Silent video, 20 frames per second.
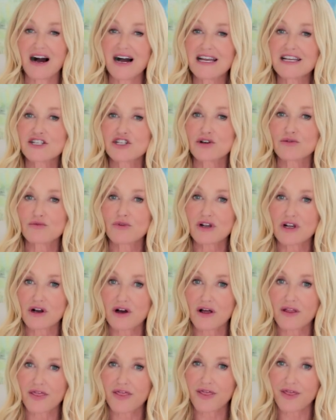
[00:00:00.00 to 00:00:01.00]
I don't
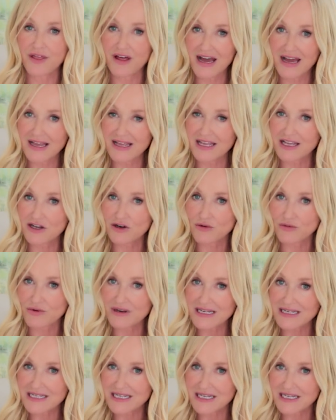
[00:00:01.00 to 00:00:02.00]
regard that
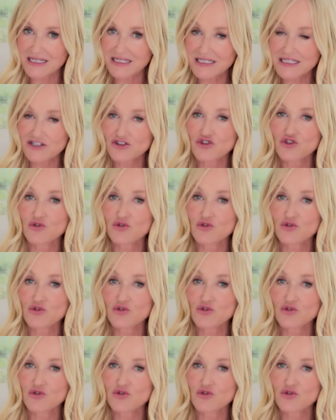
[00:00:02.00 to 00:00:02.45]
ingredient